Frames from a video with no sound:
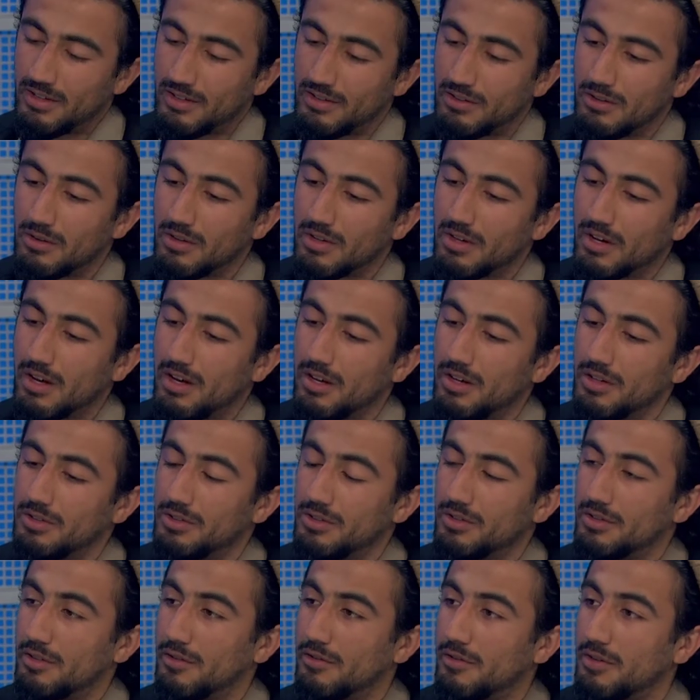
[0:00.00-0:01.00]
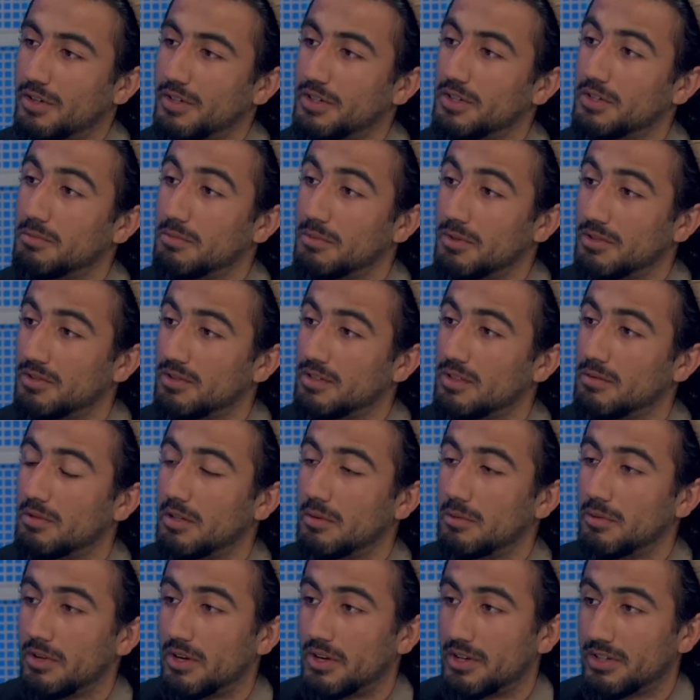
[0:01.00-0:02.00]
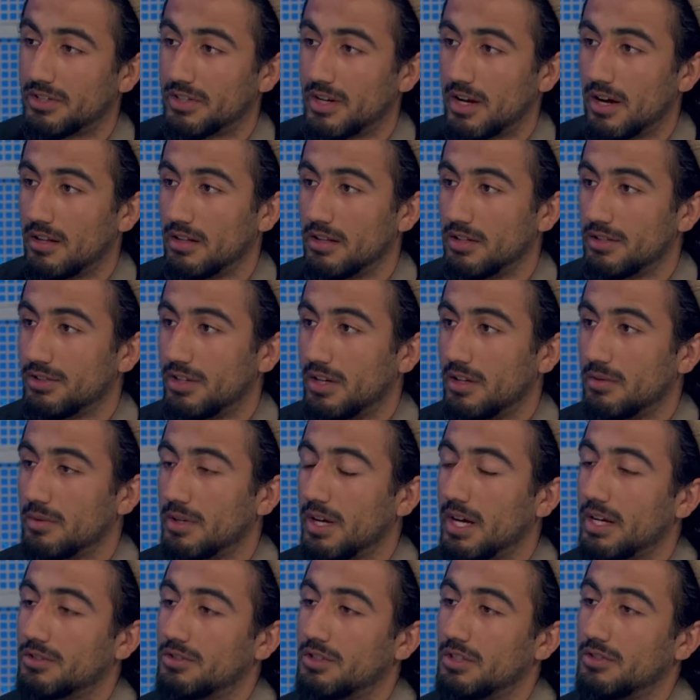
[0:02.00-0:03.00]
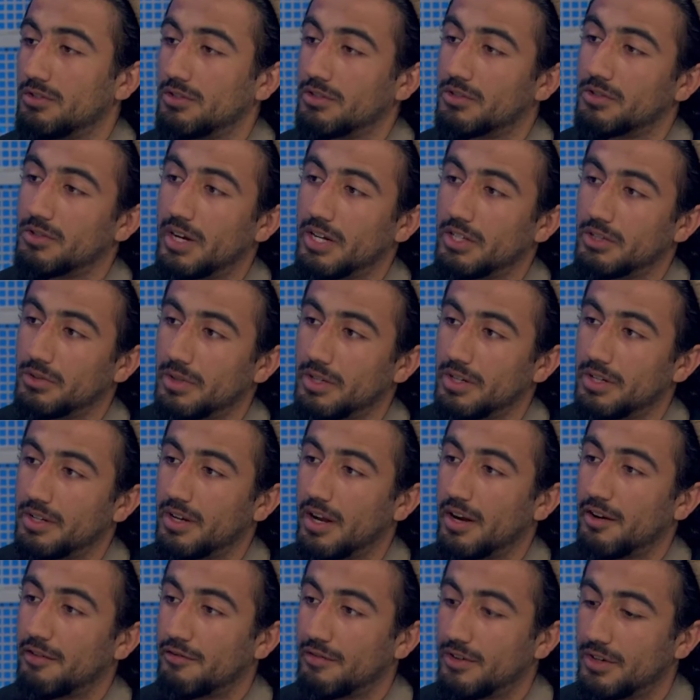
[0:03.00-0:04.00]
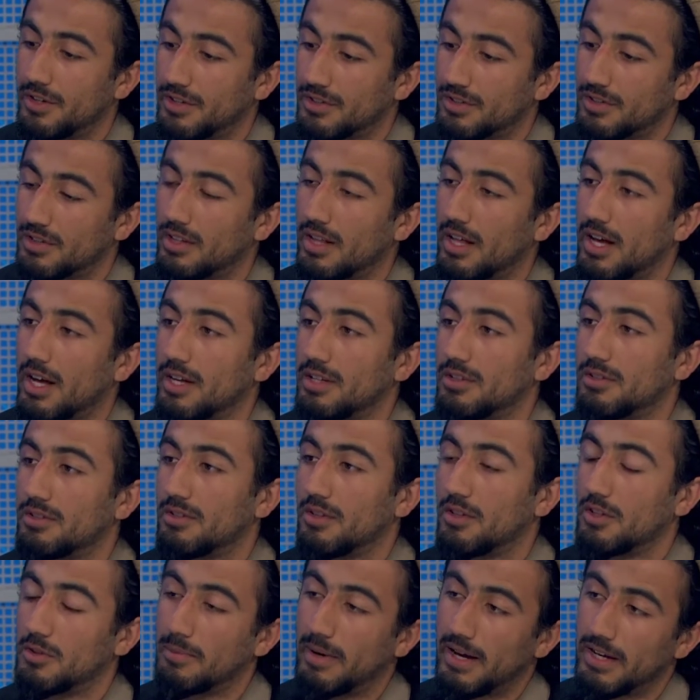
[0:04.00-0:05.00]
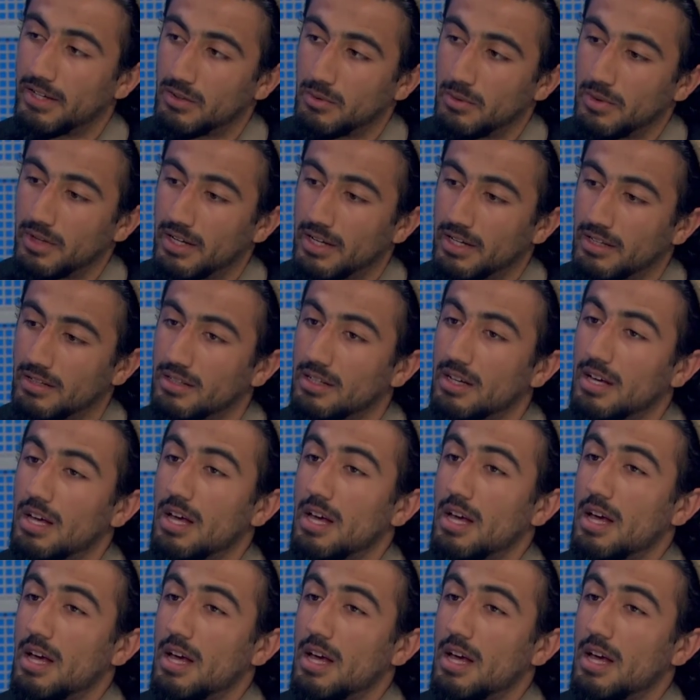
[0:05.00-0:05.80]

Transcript: Zaytuna College is the first Muslim liberal arts college, and we actually just graduated our first class this past weekend.